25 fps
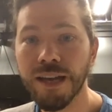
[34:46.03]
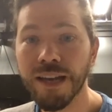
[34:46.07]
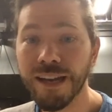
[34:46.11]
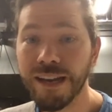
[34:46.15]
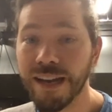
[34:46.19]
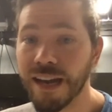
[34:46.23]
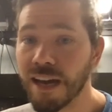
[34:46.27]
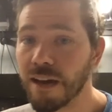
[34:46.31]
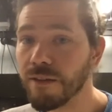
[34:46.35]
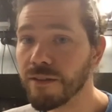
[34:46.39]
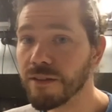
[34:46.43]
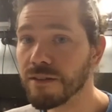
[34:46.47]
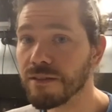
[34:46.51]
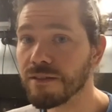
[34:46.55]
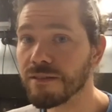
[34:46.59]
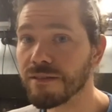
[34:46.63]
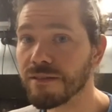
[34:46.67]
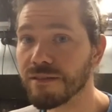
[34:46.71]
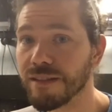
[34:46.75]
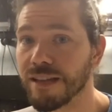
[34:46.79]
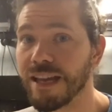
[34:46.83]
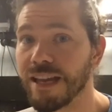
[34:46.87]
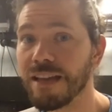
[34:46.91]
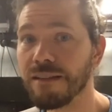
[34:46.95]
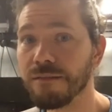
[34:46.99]
Now
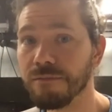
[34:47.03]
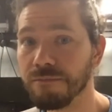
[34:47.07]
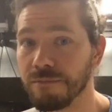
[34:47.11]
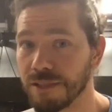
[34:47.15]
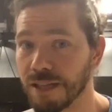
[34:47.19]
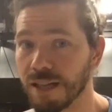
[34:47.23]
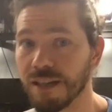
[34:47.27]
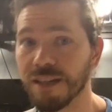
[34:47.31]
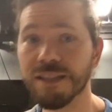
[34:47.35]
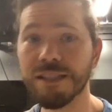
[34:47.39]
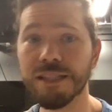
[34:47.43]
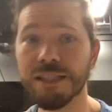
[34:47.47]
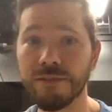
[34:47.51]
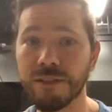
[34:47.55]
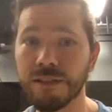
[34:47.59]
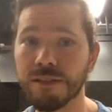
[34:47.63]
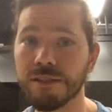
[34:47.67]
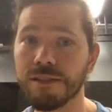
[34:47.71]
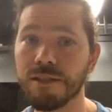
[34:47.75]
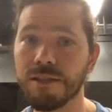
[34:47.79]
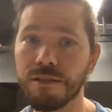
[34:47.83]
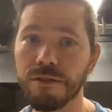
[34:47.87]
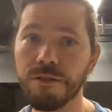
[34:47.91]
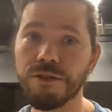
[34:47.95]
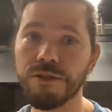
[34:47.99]
there's tons of
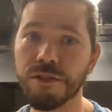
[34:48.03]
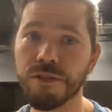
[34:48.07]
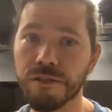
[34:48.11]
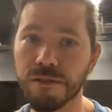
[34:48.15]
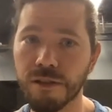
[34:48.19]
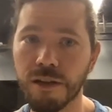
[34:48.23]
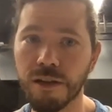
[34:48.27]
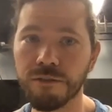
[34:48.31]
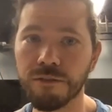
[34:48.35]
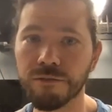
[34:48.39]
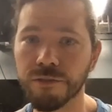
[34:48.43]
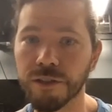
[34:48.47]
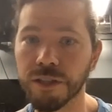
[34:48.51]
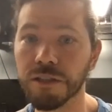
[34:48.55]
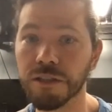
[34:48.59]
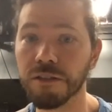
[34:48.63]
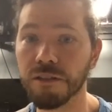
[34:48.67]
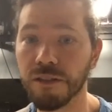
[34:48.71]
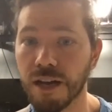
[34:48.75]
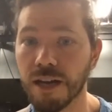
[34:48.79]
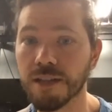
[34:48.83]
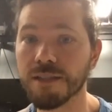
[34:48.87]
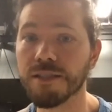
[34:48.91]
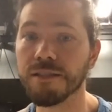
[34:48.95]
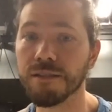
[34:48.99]
institutions offering
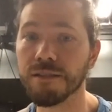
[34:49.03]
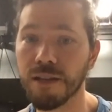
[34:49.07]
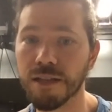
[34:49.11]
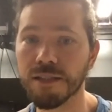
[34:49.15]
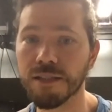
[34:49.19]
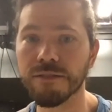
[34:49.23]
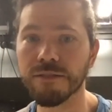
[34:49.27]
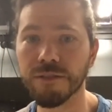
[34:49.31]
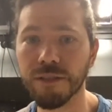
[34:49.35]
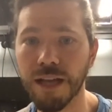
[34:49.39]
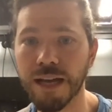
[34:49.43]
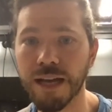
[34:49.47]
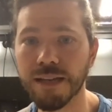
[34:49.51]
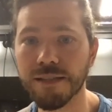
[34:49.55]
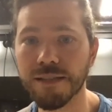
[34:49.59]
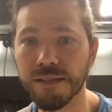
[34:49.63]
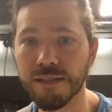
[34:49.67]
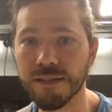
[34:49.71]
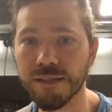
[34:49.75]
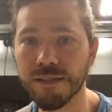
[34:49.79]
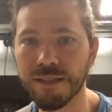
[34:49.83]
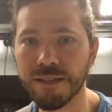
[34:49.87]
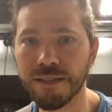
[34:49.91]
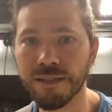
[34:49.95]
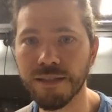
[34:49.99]
lots and lots of
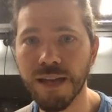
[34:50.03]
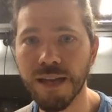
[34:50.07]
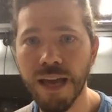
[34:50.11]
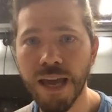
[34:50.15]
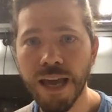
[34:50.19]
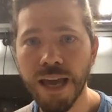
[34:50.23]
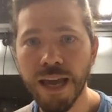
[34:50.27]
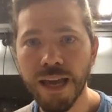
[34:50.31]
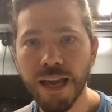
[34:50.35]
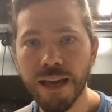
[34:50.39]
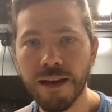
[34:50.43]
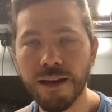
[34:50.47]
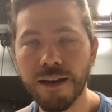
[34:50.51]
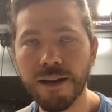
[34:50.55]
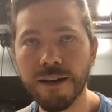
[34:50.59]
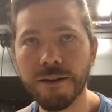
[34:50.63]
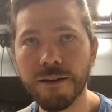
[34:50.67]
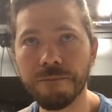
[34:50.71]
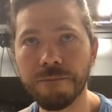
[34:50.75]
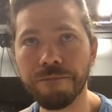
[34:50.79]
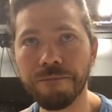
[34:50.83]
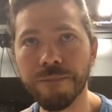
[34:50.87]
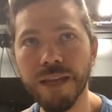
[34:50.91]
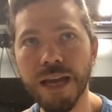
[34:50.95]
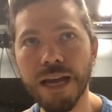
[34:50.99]
classes and
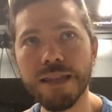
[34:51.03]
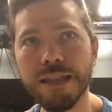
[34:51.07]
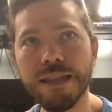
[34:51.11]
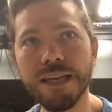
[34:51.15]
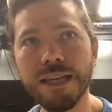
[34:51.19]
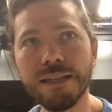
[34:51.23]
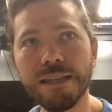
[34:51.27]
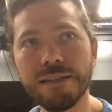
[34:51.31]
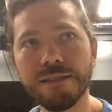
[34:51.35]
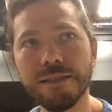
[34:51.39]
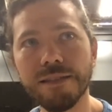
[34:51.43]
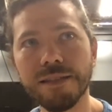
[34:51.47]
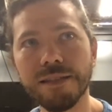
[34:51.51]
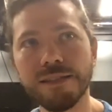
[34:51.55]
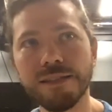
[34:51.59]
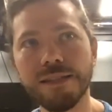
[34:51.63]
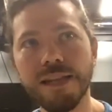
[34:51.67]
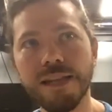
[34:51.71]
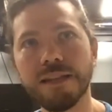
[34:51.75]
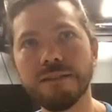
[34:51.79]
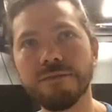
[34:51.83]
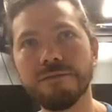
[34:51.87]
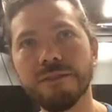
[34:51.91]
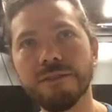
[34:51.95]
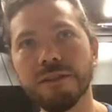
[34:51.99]
um, I think
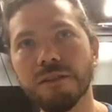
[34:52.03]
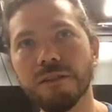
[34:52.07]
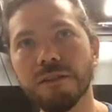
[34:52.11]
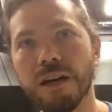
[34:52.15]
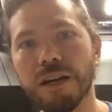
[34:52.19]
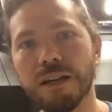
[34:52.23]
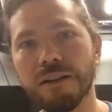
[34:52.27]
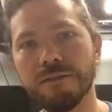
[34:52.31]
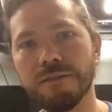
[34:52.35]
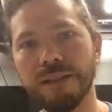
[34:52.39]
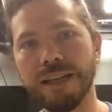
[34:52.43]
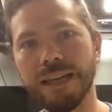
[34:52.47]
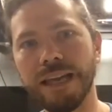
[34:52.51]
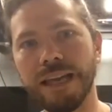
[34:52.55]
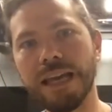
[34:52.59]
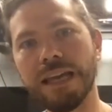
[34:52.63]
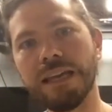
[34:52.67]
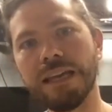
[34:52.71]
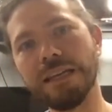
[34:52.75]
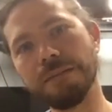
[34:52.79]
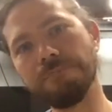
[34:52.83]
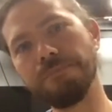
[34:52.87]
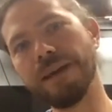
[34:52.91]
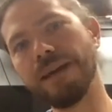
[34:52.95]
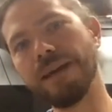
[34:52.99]
instead of a lot of like
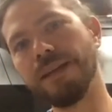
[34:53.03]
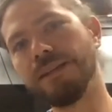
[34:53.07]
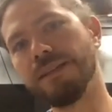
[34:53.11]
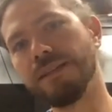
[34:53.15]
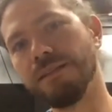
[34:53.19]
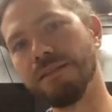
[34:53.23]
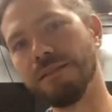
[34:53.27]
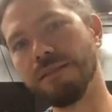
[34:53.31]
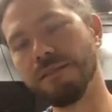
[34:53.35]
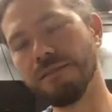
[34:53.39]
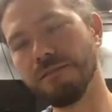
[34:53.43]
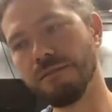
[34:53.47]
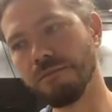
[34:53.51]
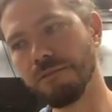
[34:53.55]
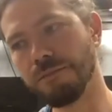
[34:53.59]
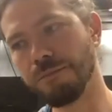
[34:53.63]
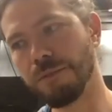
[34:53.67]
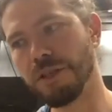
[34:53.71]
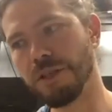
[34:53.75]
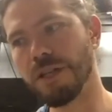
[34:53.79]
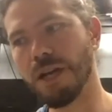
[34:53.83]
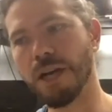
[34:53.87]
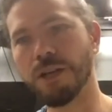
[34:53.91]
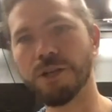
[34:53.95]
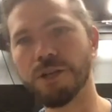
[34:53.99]
independent
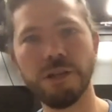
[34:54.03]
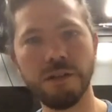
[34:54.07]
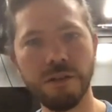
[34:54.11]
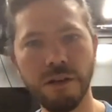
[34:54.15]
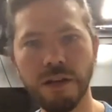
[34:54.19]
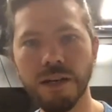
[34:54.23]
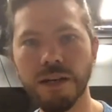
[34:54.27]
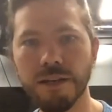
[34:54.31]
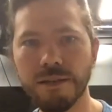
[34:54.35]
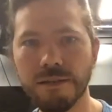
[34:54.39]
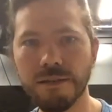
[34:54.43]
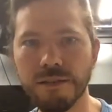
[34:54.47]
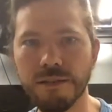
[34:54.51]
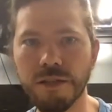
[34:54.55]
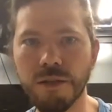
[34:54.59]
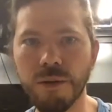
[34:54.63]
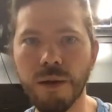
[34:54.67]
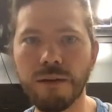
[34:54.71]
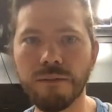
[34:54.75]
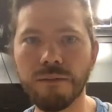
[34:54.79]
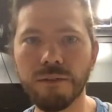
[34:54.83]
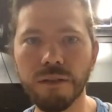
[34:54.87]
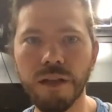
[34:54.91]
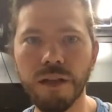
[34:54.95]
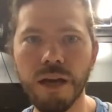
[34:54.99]
production artists, you
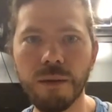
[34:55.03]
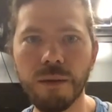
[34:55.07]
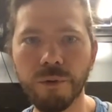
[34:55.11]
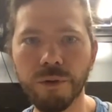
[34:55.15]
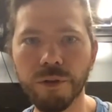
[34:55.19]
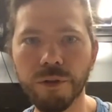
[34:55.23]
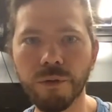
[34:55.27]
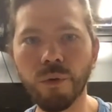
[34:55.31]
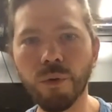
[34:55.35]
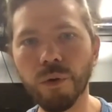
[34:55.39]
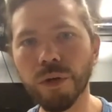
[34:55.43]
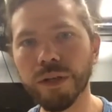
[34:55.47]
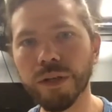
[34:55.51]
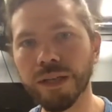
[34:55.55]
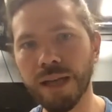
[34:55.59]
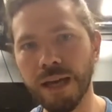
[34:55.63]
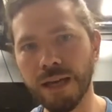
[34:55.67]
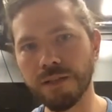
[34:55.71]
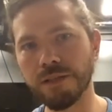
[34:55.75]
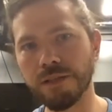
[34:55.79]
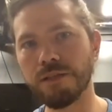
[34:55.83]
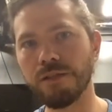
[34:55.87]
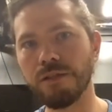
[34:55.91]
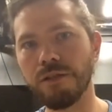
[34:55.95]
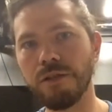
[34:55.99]
have a lot more
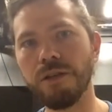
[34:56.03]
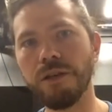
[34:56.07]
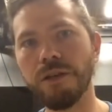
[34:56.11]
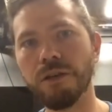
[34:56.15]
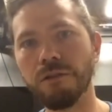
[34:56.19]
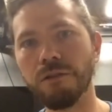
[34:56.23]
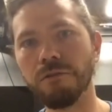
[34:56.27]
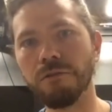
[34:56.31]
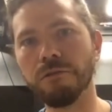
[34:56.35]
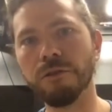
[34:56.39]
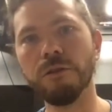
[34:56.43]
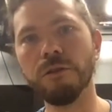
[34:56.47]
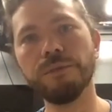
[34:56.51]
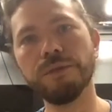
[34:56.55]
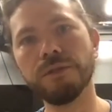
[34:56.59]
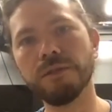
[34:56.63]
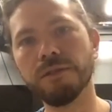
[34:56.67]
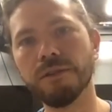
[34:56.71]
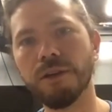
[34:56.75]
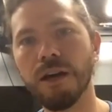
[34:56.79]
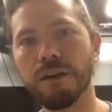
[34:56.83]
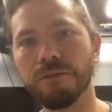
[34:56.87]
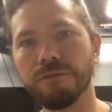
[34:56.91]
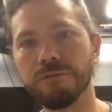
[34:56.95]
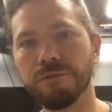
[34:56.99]
organized studio groups
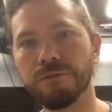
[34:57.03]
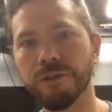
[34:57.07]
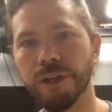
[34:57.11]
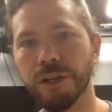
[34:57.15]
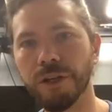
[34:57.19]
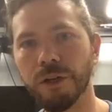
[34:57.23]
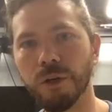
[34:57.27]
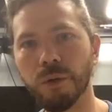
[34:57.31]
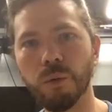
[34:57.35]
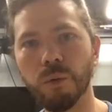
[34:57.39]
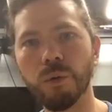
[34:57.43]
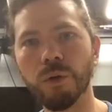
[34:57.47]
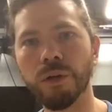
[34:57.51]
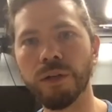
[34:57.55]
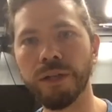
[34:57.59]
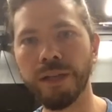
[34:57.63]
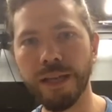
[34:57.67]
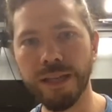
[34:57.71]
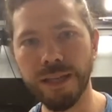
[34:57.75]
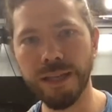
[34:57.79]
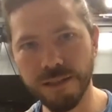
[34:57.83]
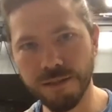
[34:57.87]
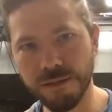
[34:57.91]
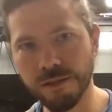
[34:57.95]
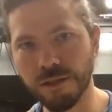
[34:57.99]
offering
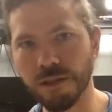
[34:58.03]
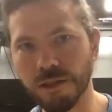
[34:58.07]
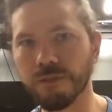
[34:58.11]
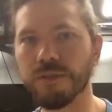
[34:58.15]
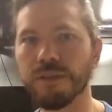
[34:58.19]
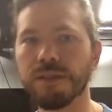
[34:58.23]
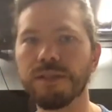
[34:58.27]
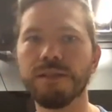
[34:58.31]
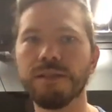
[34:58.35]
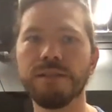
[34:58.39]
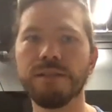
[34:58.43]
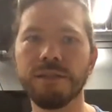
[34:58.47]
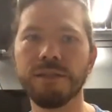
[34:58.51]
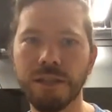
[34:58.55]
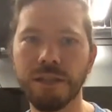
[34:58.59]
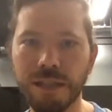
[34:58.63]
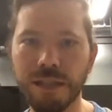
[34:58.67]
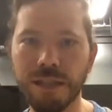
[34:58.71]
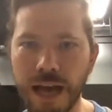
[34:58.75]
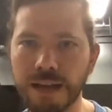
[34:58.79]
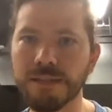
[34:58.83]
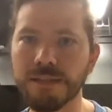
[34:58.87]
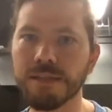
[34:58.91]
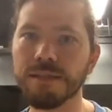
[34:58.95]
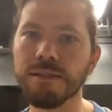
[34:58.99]
coordinated services and
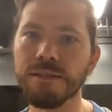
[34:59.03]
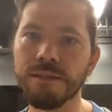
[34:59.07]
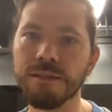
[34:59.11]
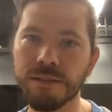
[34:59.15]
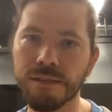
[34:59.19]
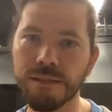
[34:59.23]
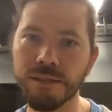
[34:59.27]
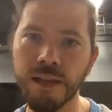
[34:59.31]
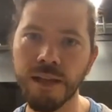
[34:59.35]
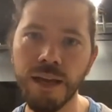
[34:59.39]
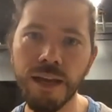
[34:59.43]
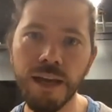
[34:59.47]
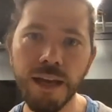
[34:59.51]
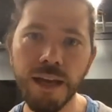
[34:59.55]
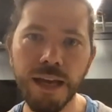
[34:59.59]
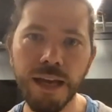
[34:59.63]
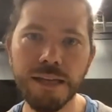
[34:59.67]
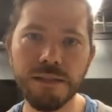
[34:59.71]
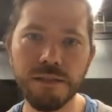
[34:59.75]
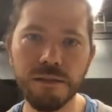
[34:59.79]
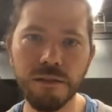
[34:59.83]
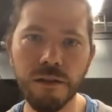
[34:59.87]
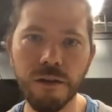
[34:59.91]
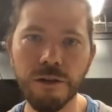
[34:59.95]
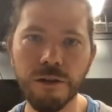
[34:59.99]
classes
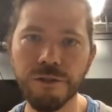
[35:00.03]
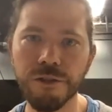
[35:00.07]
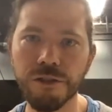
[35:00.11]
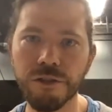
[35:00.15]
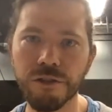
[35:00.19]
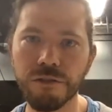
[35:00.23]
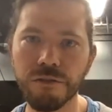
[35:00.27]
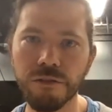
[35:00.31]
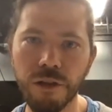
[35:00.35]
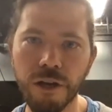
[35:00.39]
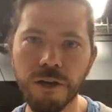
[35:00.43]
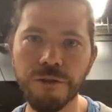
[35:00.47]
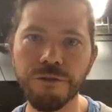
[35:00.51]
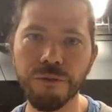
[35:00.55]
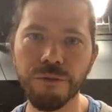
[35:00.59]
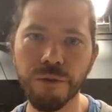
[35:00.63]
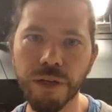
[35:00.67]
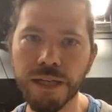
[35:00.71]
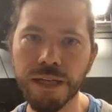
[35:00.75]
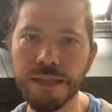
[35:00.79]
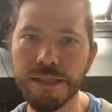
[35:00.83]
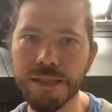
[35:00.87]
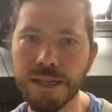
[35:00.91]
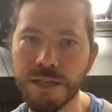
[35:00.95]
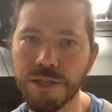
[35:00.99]
as larger larger
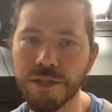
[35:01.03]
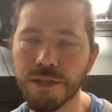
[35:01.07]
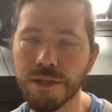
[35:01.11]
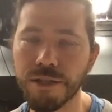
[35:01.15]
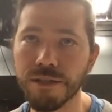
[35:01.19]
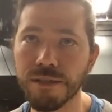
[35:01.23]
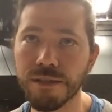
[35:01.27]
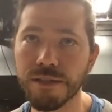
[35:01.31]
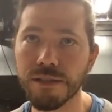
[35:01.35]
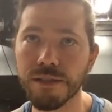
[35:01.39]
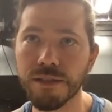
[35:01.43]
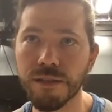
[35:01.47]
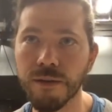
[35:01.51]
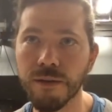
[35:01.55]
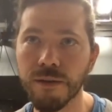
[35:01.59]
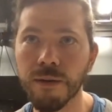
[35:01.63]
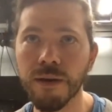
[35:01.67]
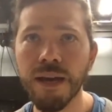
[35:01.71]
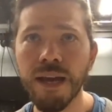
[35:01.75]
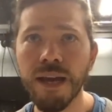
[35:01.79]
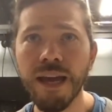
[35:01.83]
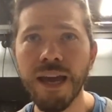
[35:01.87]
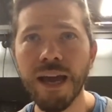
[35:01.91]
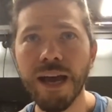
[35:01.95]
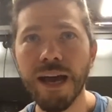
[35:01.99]
organizations. So
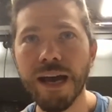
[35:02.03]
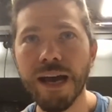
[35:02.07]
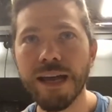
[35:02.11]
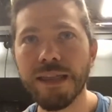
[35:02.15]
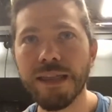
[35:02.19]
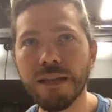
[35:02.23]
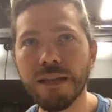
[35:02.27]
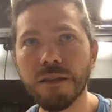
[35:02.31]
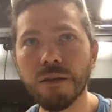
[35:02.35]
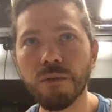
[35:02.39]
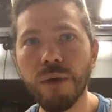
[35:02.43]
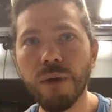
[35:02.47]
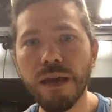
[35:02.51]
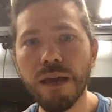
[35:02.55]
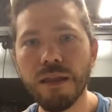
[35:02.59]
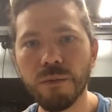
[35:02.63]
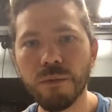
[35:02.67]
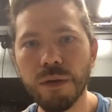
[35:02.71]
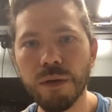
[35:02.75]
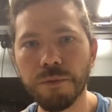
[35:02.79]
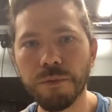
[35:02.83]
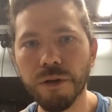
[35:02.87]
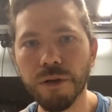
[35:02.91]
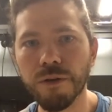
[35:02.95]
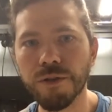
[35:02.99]
I the way that
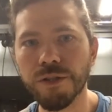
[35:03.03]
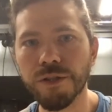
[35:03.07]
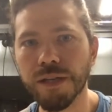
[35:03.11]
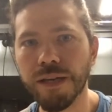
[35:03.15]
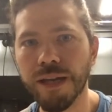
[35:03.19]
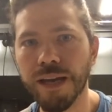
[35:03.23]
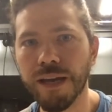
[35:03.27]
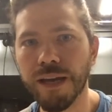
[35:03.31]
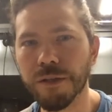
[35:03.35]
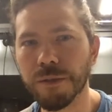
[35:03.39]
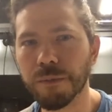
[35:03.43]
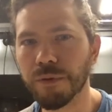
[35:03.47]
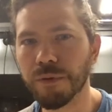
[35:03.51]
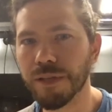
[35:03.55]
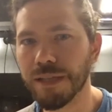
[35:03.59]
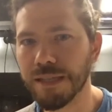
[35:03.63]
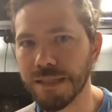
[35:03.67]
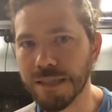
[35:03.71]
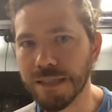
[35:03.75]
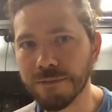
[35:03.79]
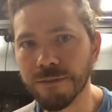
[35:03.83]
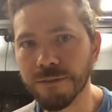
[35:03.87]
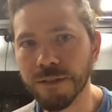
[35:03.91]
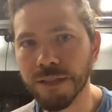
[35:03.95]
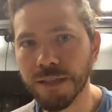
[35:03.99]
we approach it now is pretty
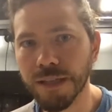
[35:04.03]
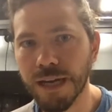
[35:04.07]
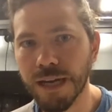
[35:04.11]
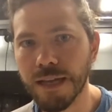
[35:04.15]
different.